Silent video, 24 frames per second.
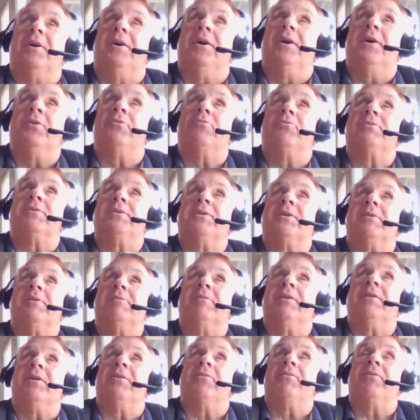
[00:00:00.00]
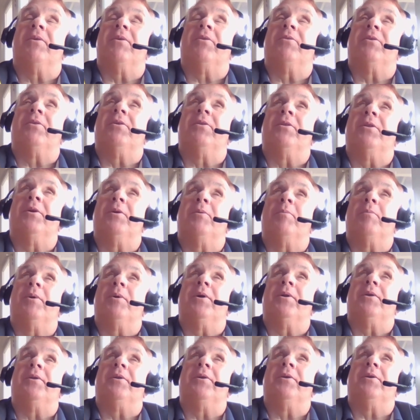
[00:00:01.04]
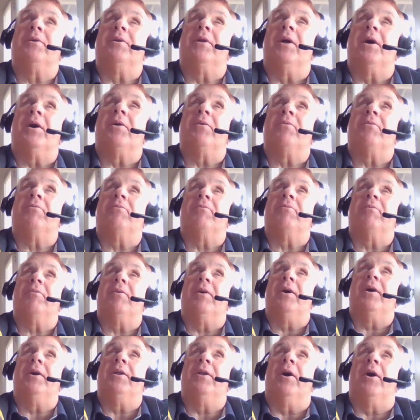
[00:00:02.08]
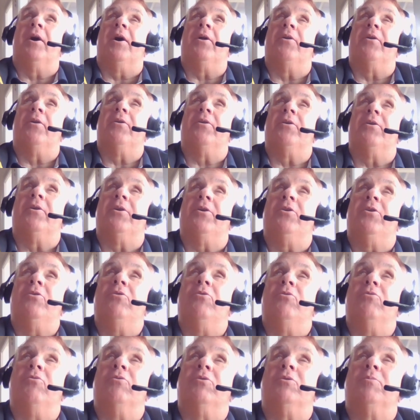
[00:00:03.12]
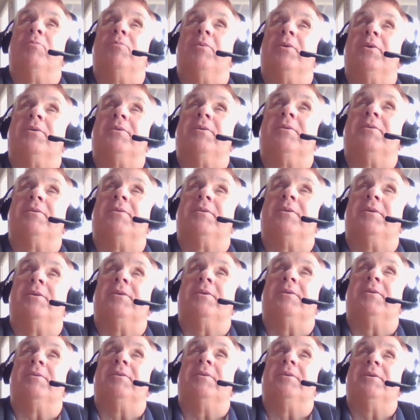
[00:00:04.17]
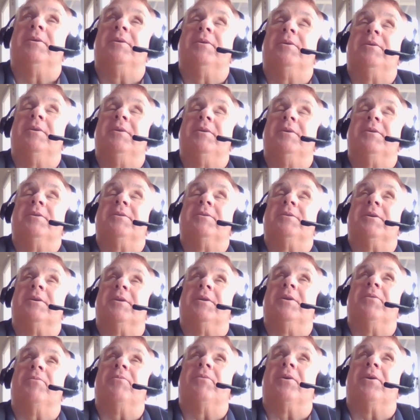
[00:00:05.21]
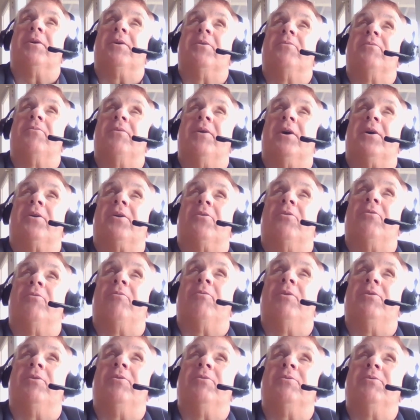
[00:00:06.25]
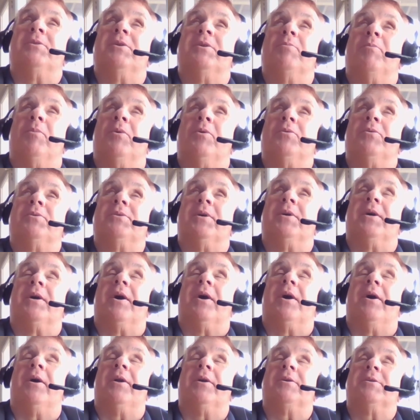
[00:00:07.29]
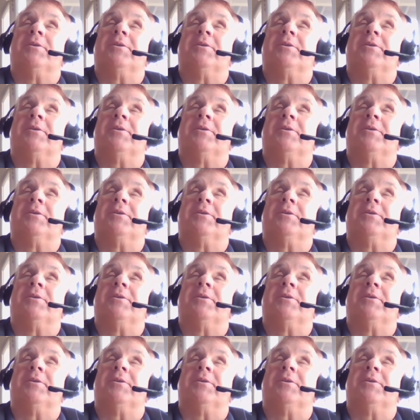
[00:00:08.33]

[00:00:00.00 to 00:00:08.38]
Interestingly, they found in them it did have a not huge but significant effect on reducing both psychotic